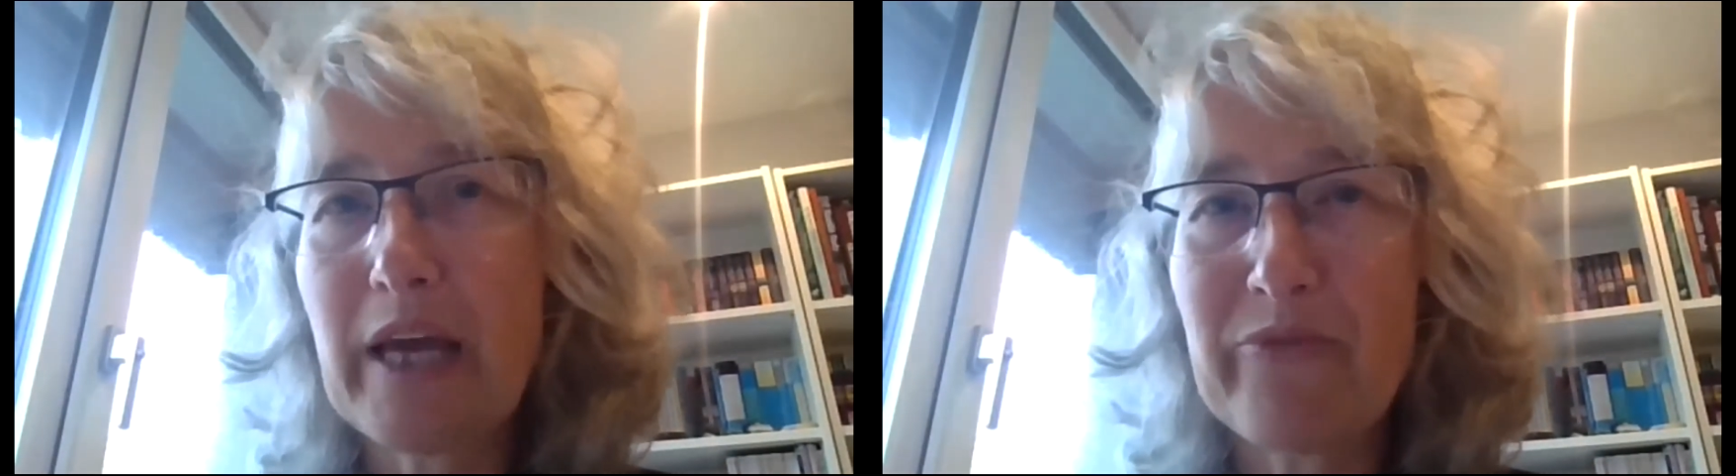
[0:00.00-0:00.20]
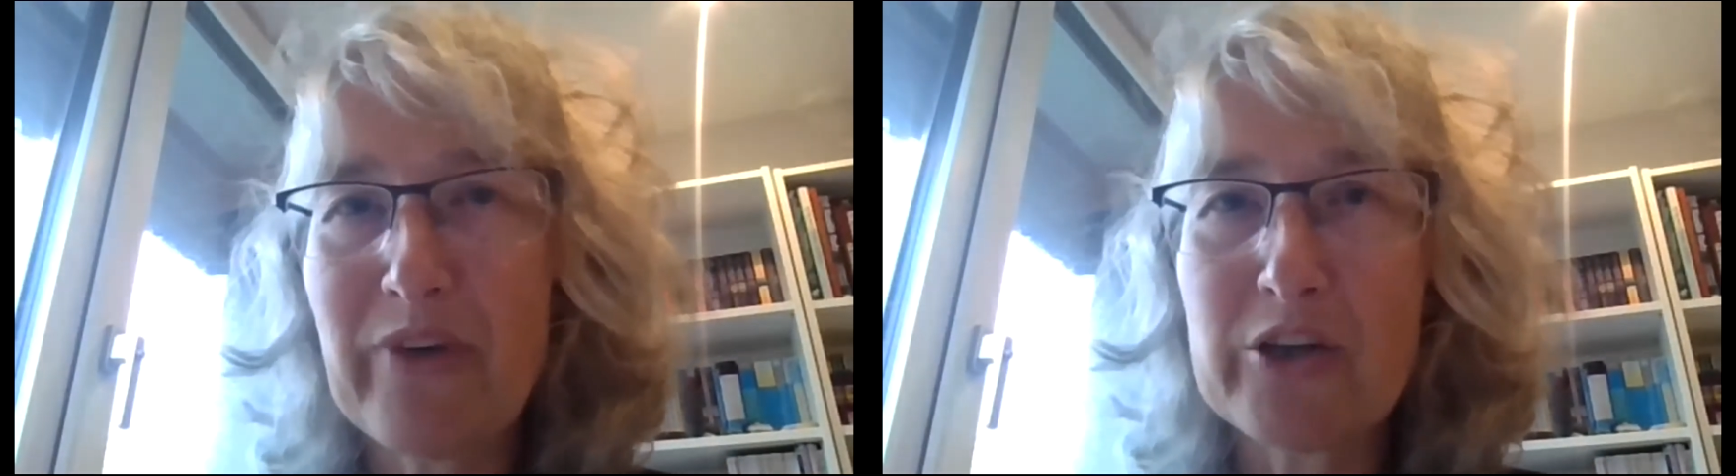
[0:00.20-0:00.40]

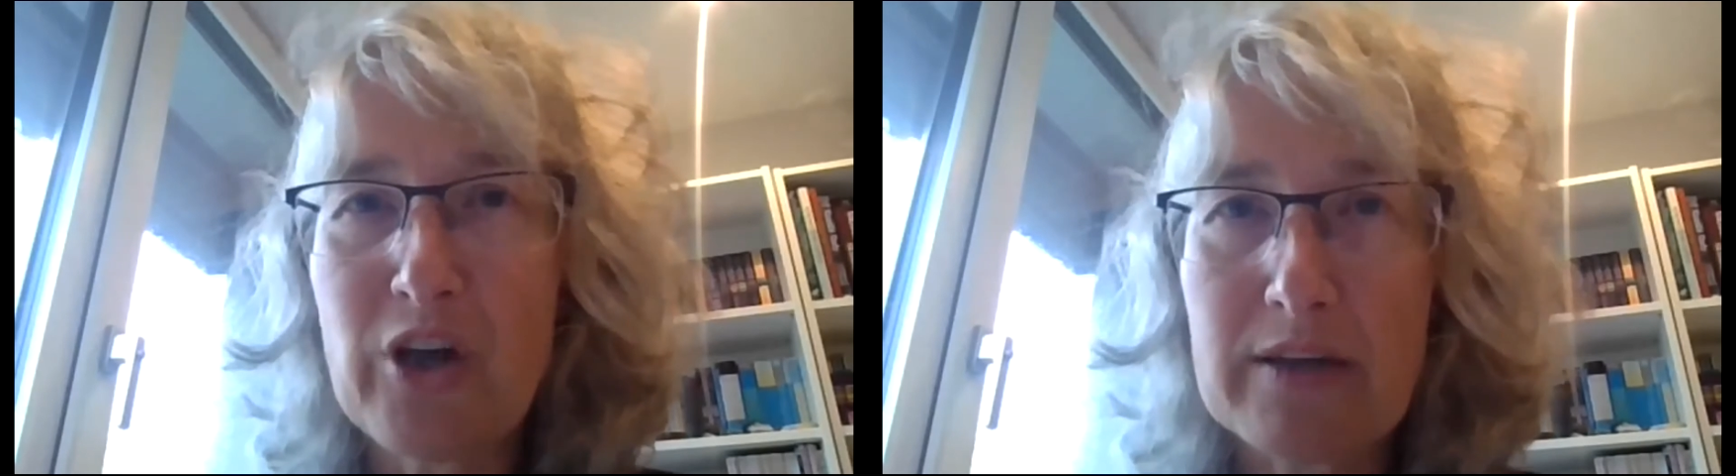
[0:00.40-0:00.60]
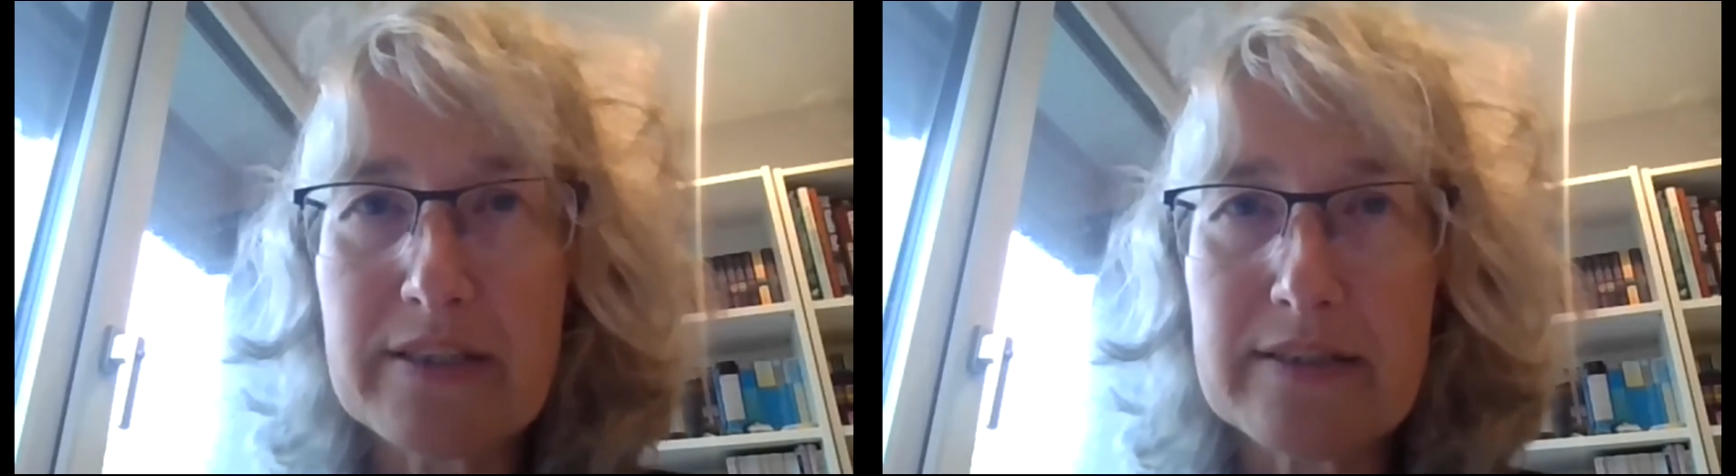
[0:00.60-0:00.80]
the
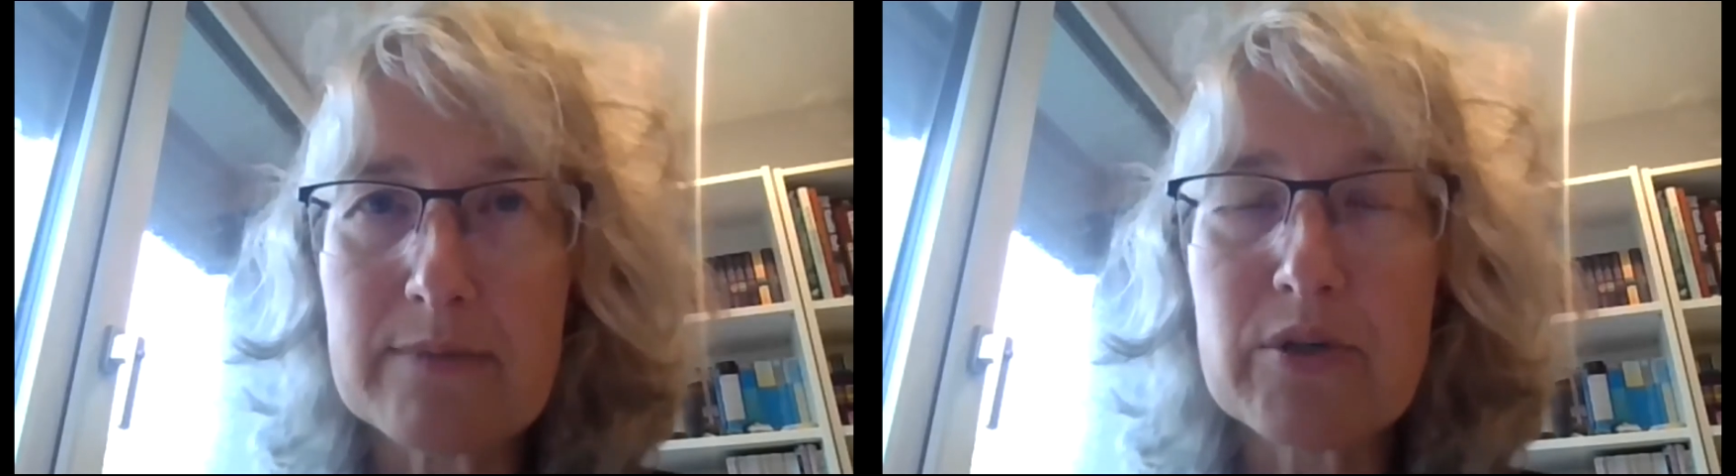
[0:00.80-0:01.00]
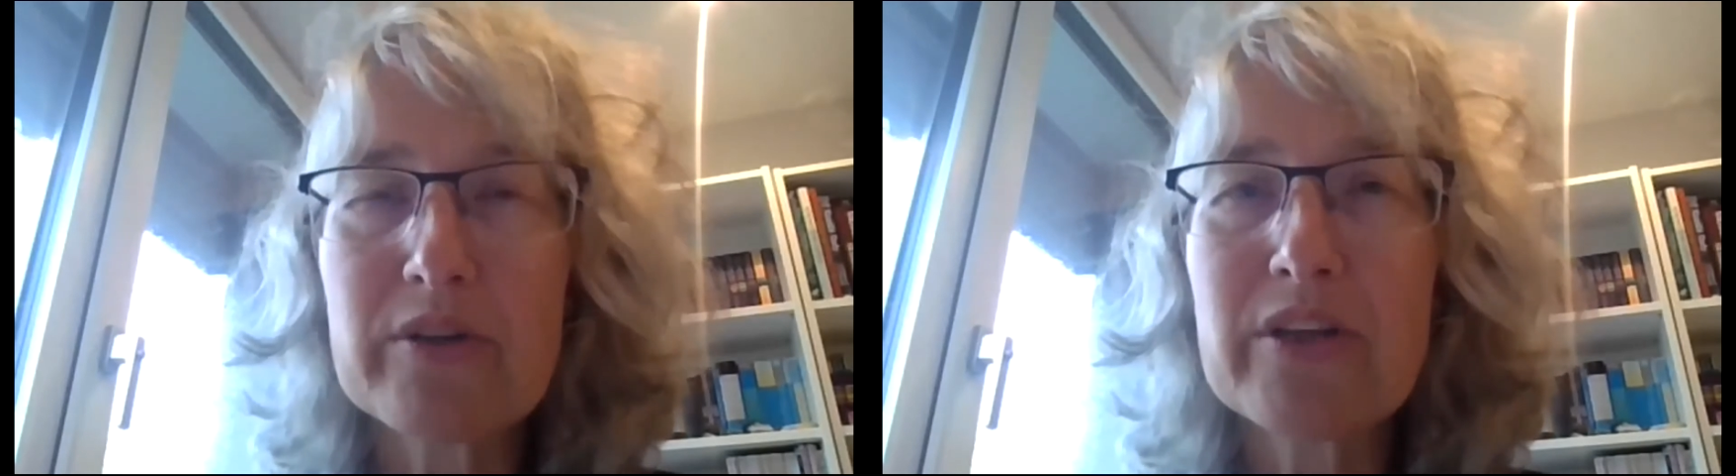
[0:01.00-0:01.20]
MVHR
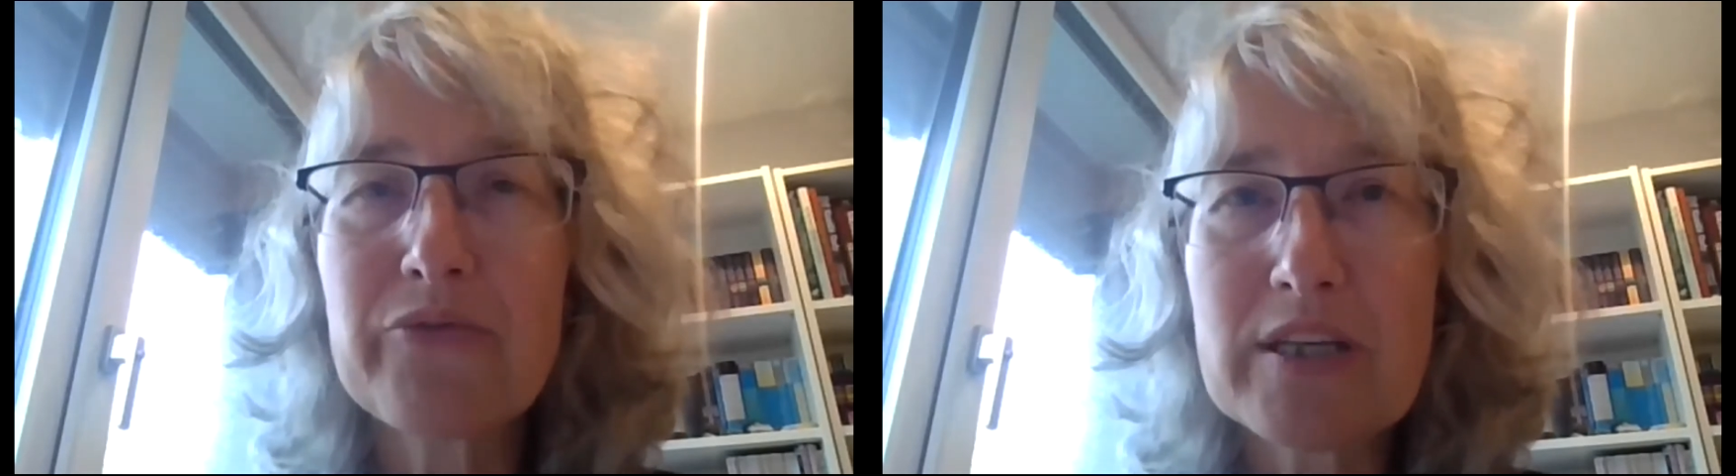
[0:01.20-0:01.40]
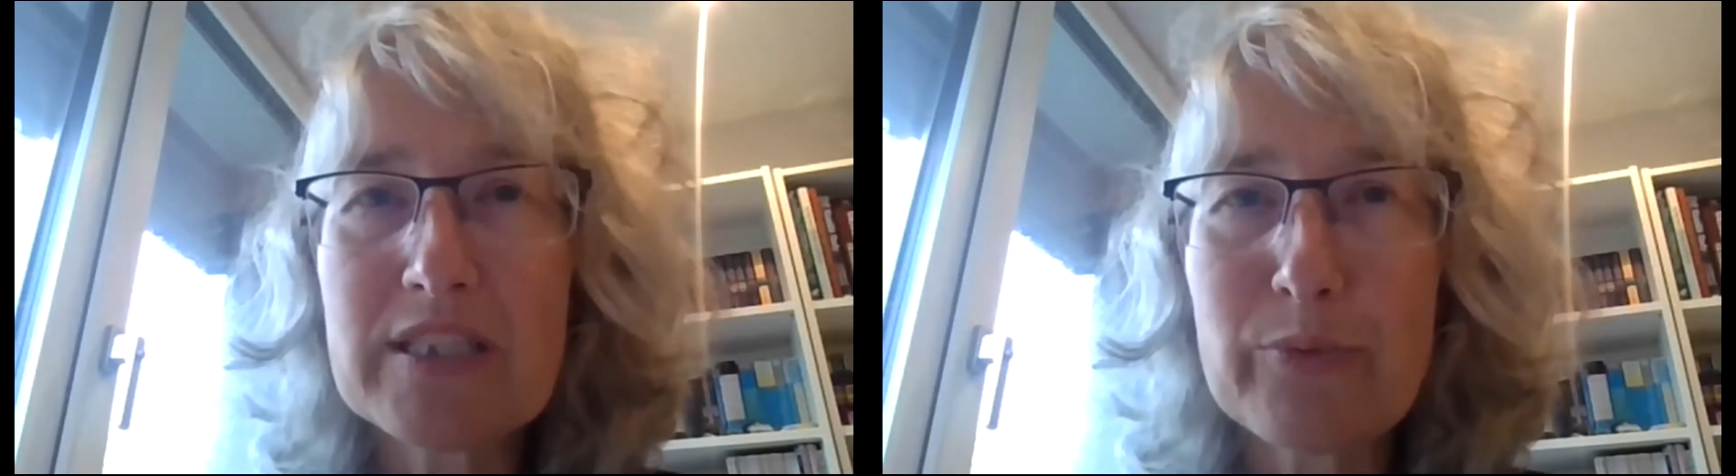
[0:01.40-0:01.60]
system. So in
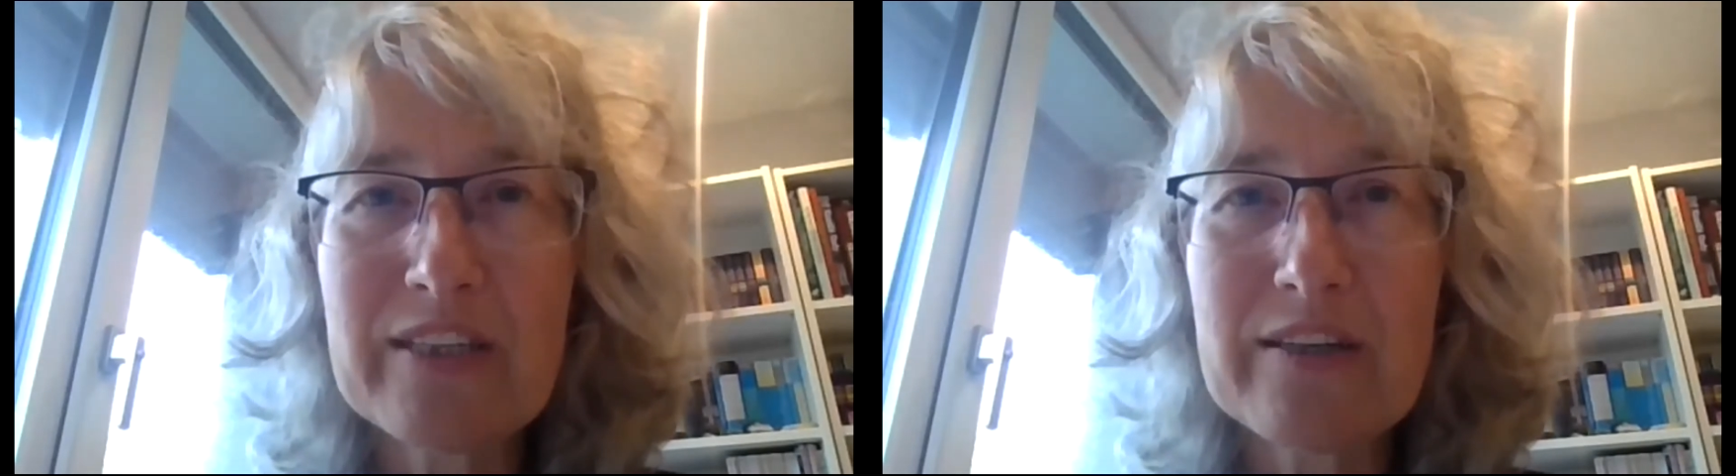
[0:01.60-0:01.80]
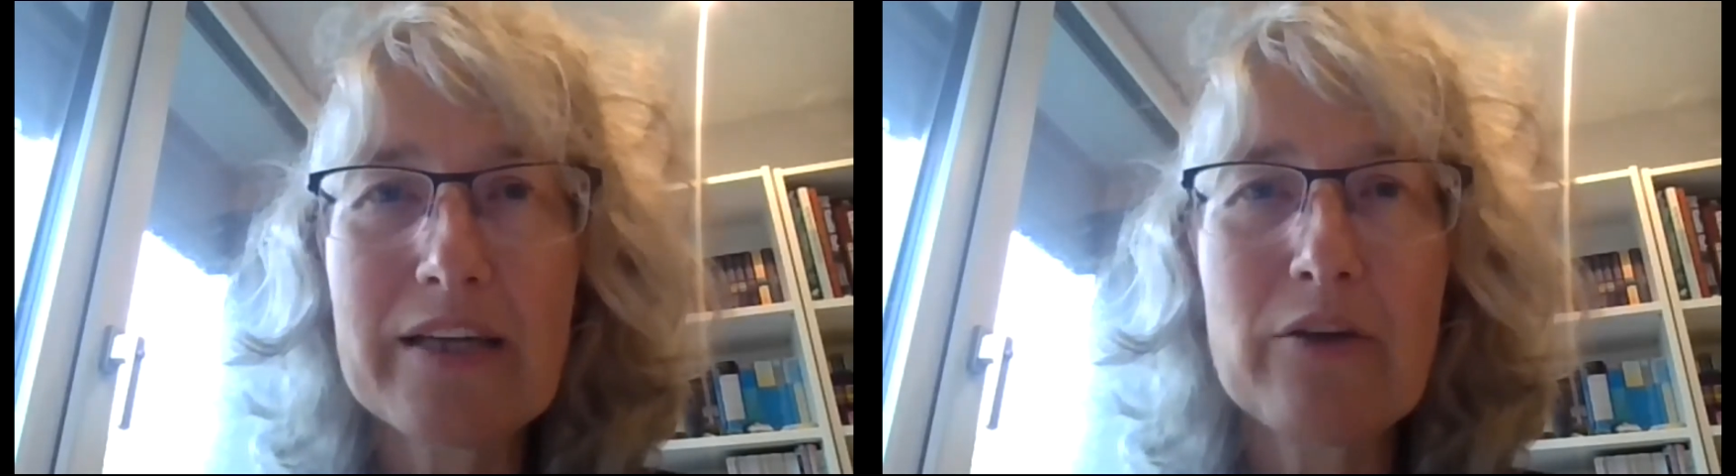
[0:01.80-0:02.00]
the first winter,